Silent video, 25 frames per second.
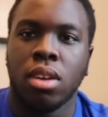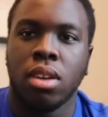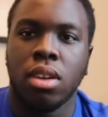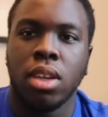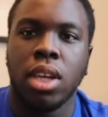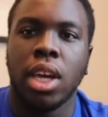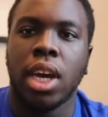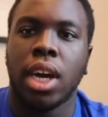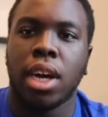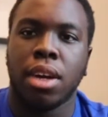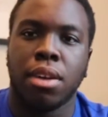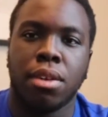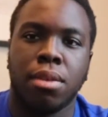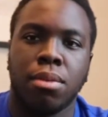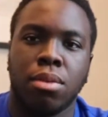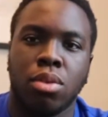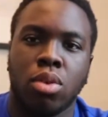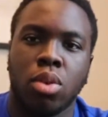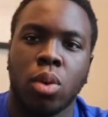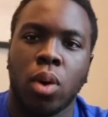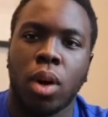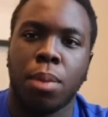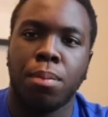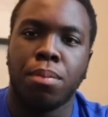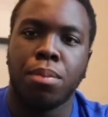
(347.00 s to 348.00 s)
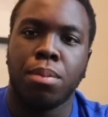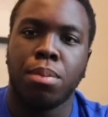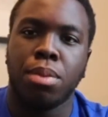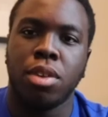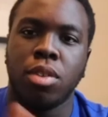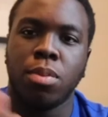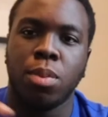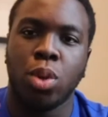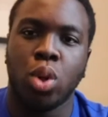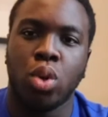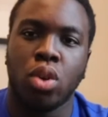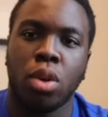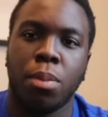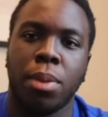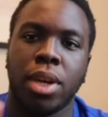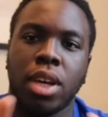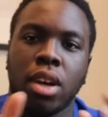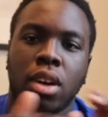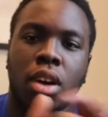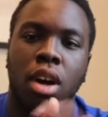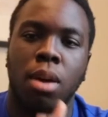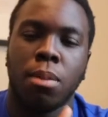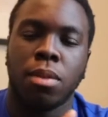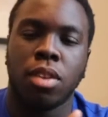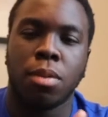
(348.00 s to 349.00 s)
Yeah, so please be sure to make
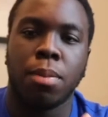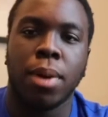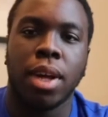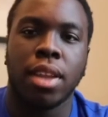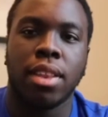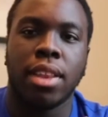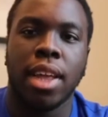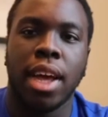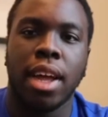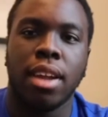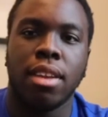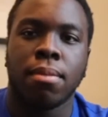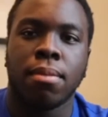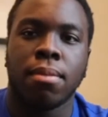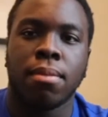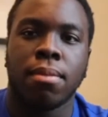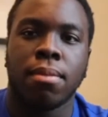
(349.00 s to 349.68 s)
a comment about that.